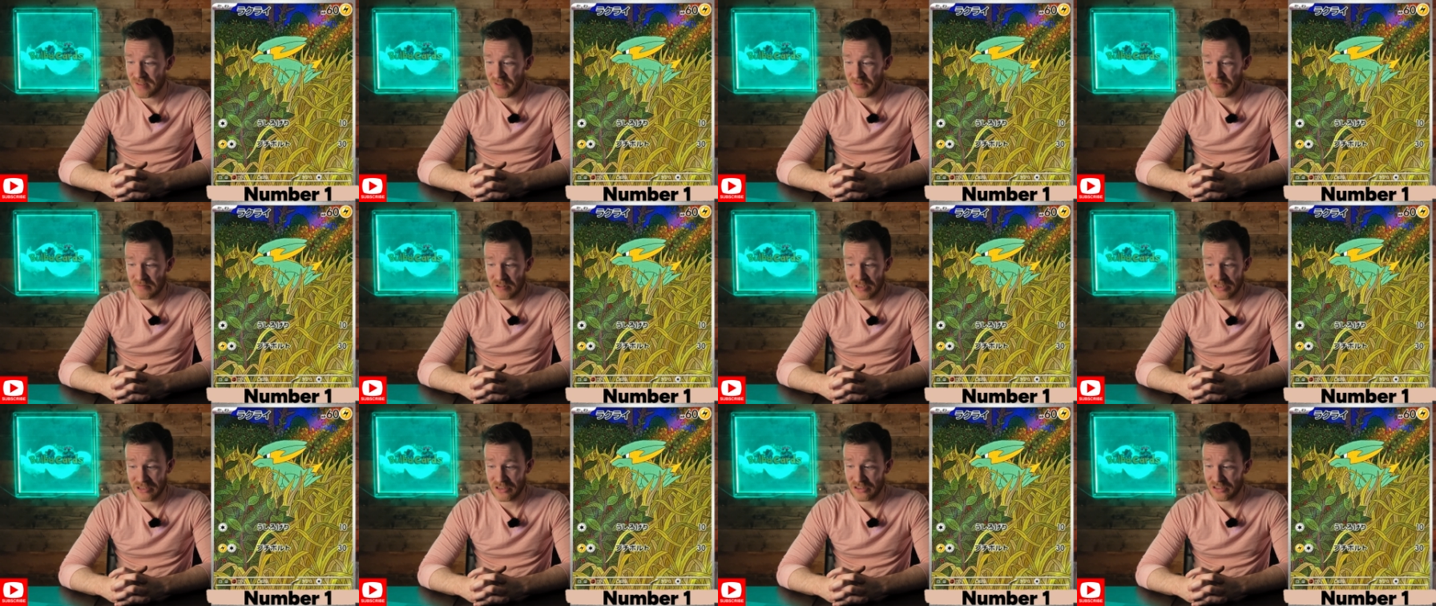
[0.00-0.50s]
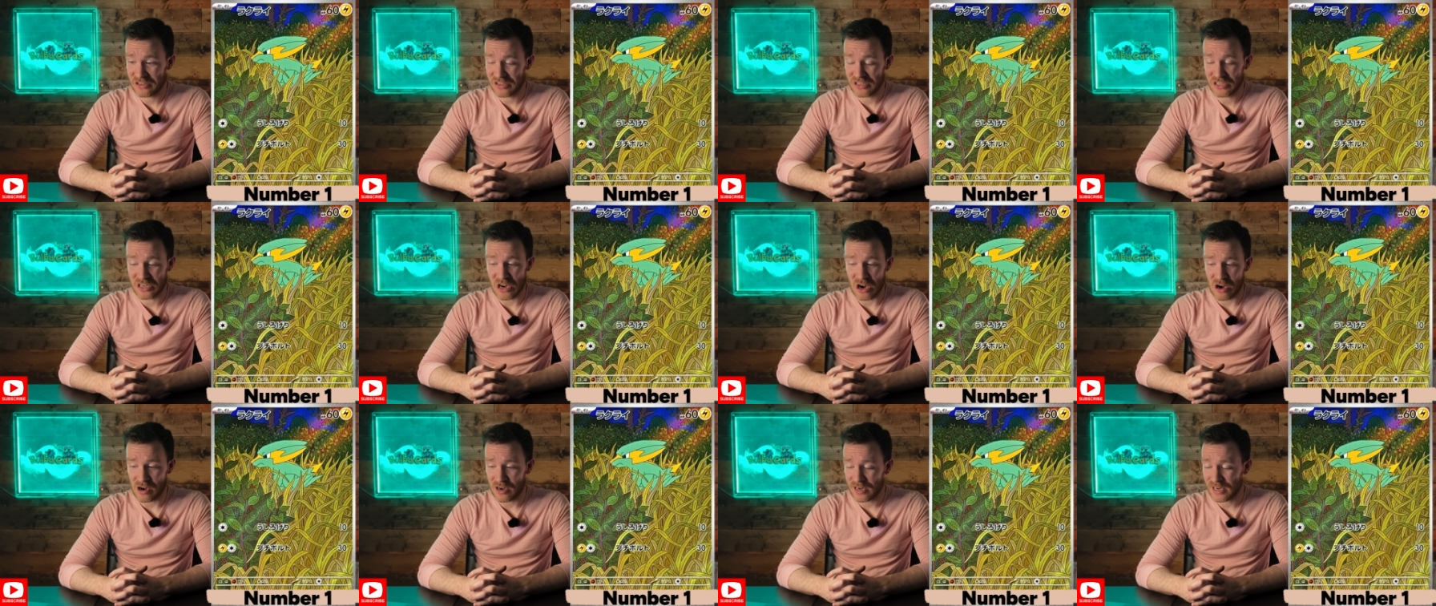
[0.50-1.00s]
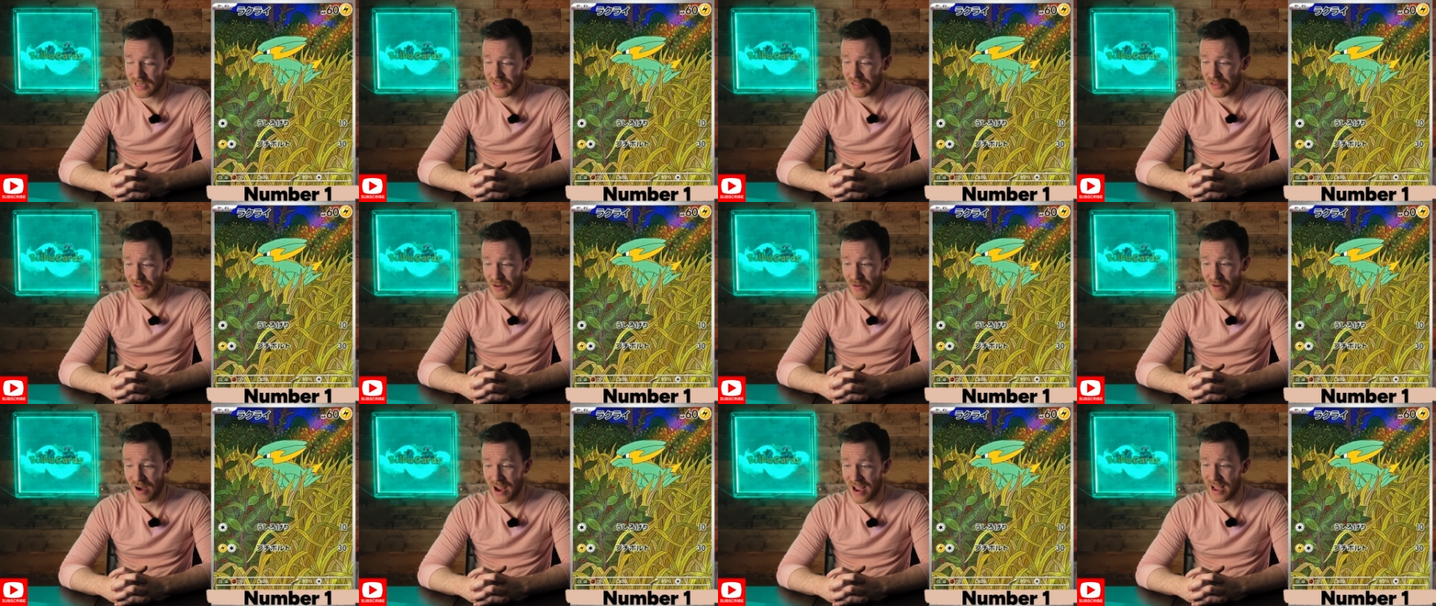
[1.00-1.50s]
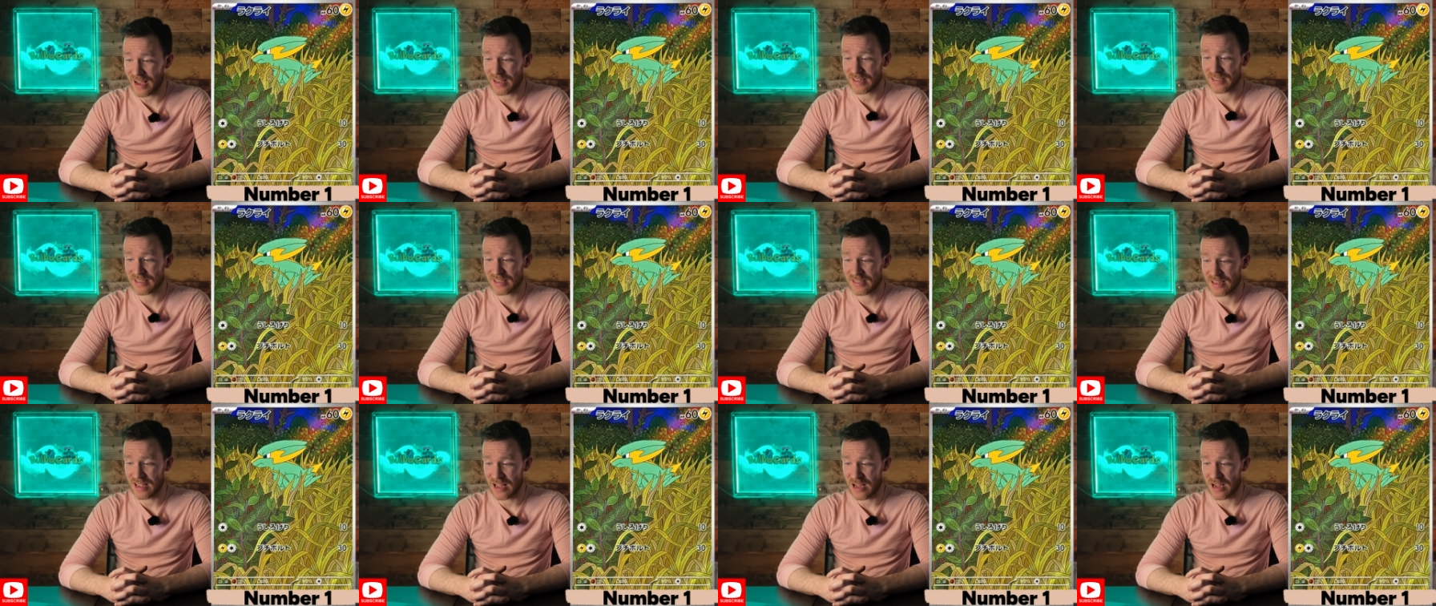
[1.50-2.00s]
It's just a dog in the
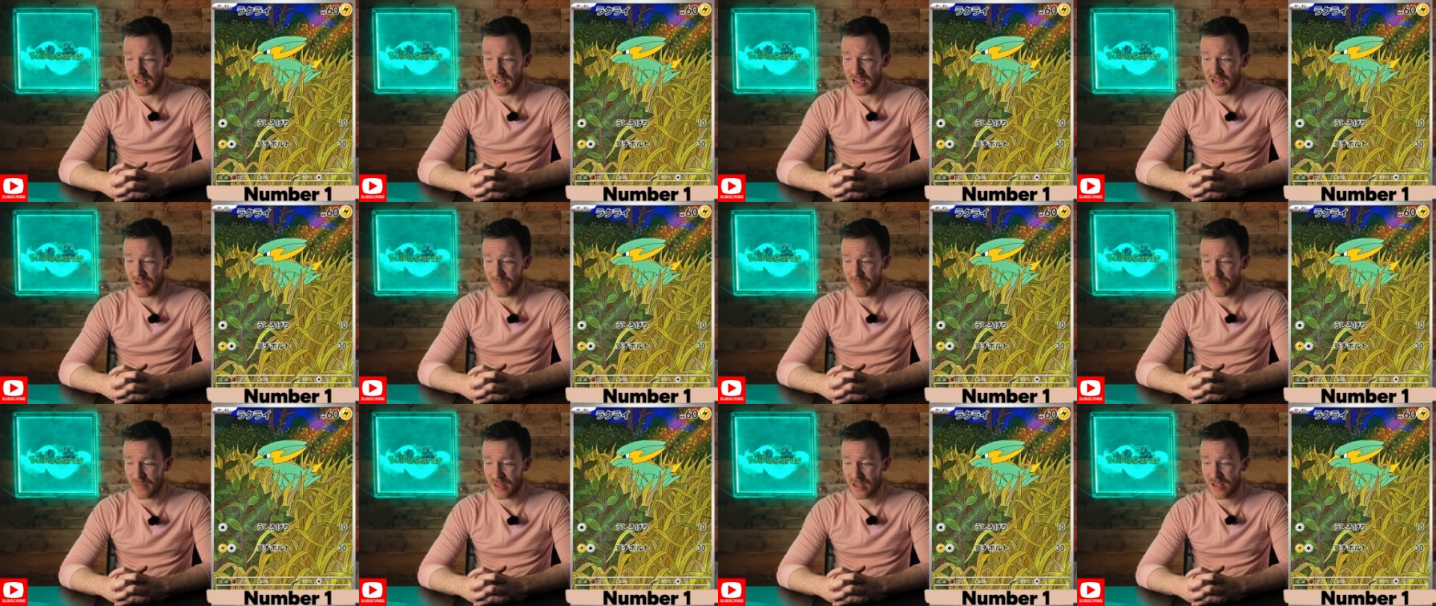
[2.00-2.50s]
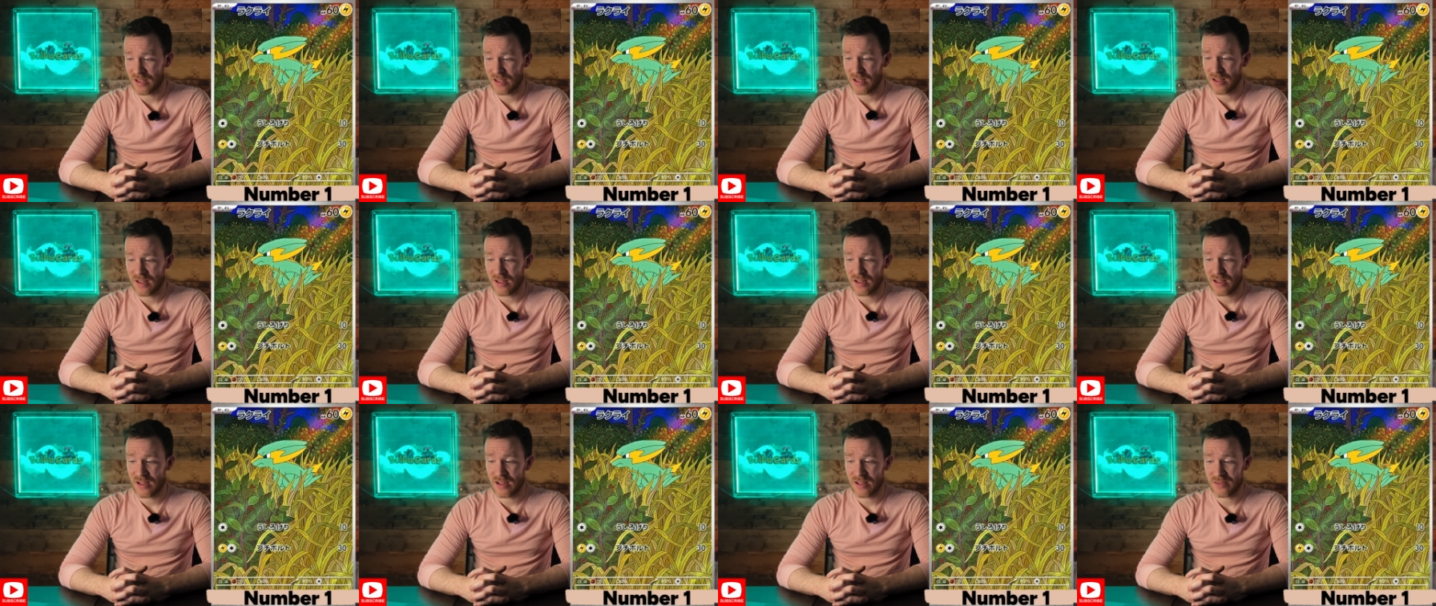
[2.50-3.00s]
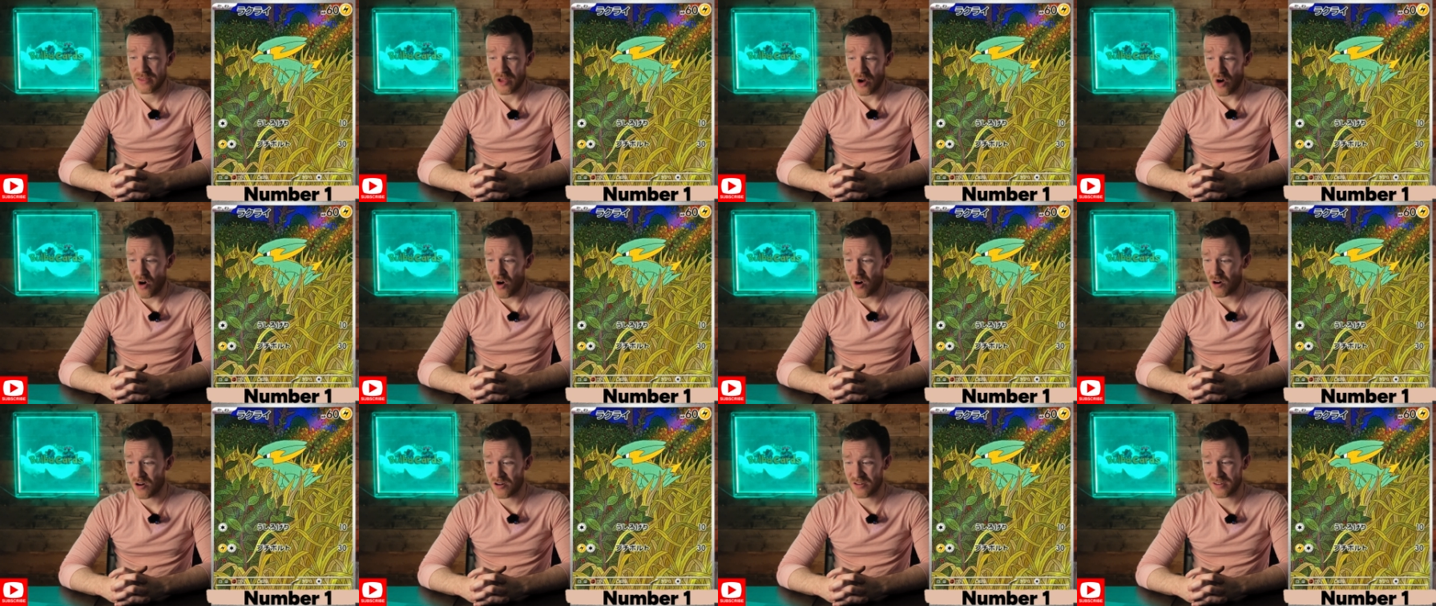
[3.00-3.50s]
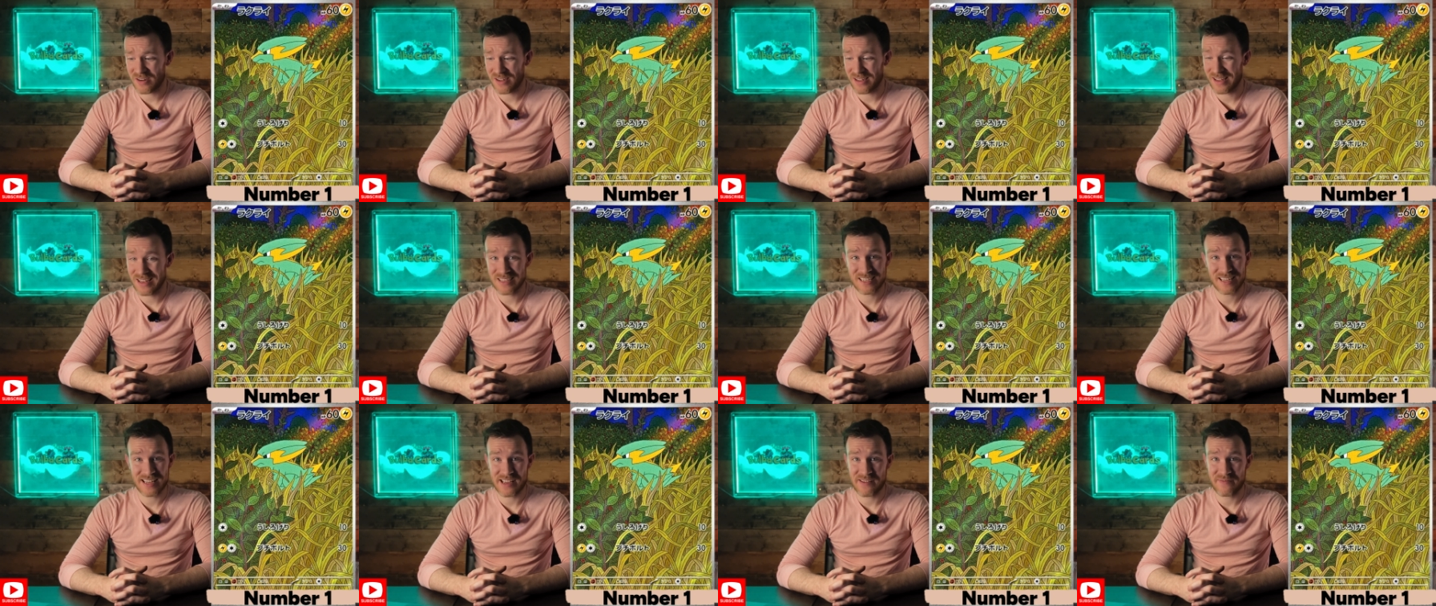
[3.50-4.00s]
grass. The art
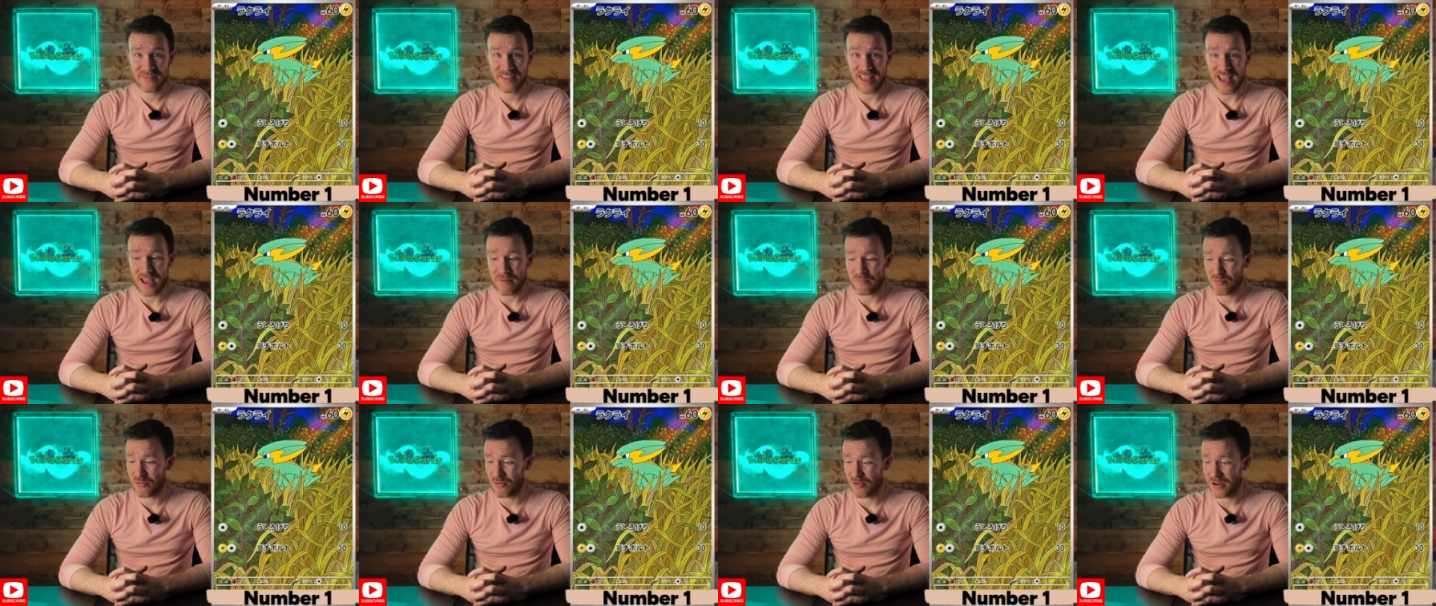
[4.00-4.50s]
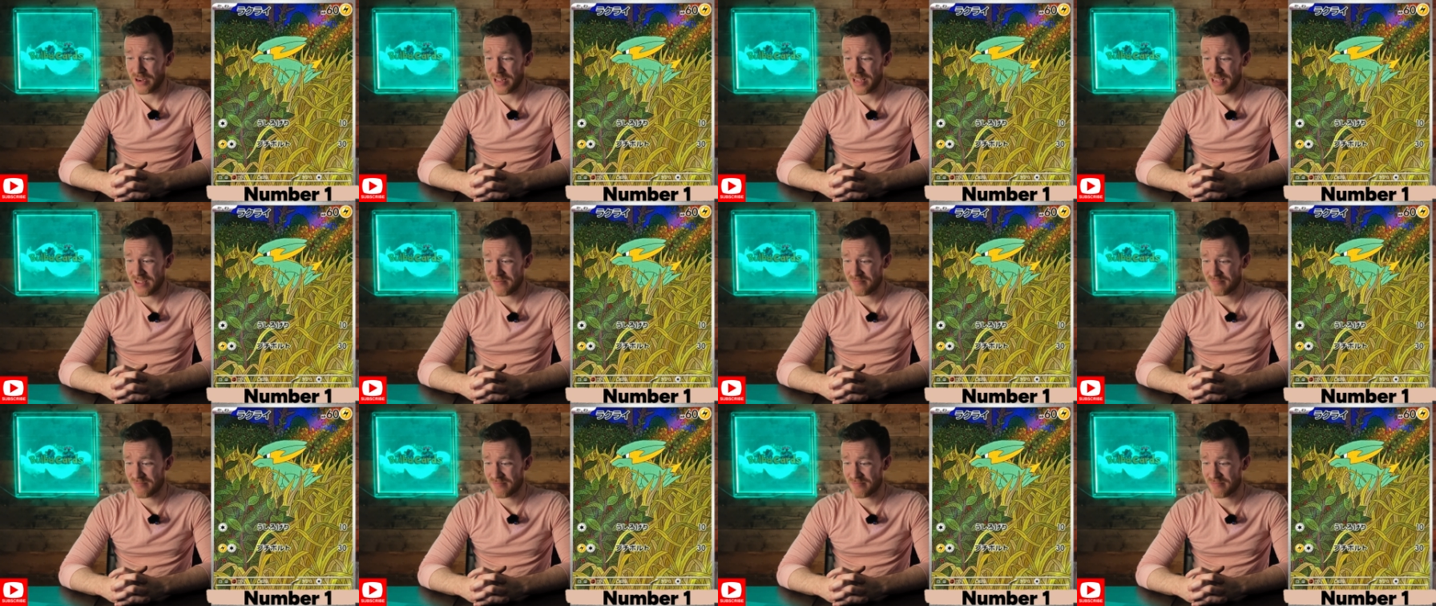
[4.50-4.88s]
isn't even that pretty.